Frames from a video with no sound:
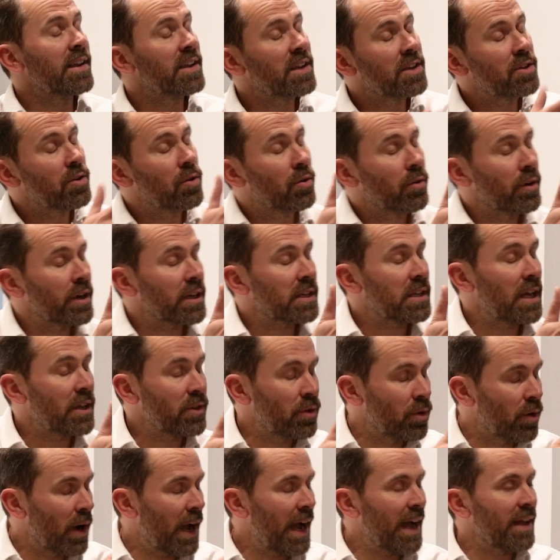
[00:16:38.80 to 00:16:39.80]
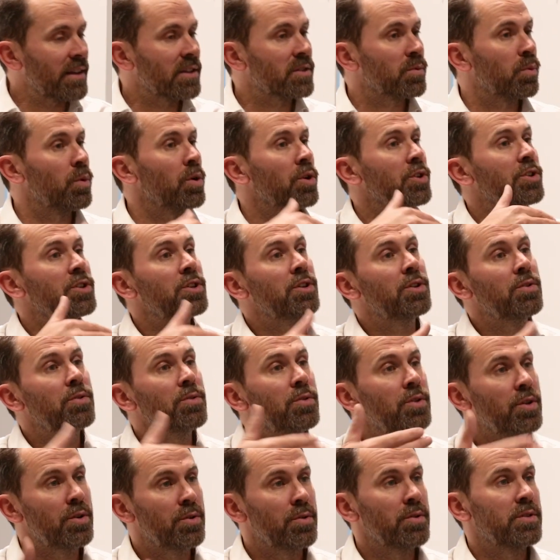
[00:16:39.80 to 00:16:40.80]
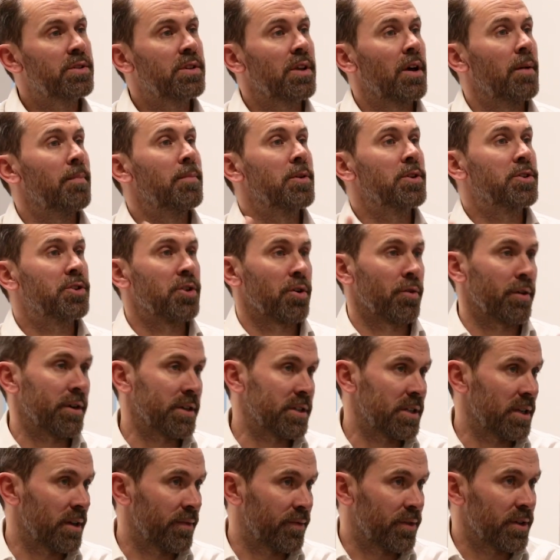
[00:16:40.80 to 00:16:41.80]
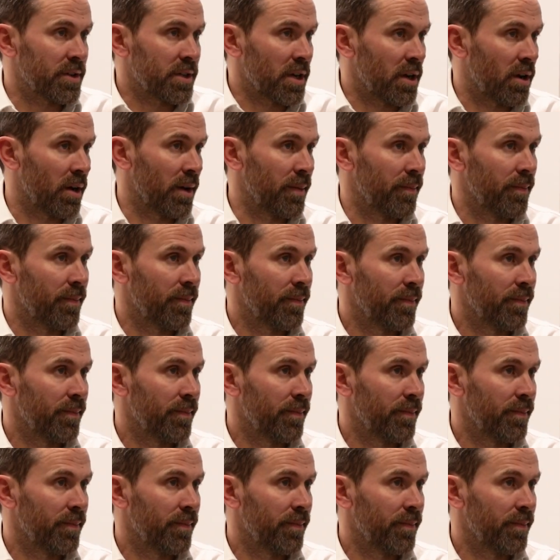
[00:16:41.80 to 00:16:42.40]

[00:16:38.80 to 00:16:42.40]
And in your hands, what do you use a majority of the time?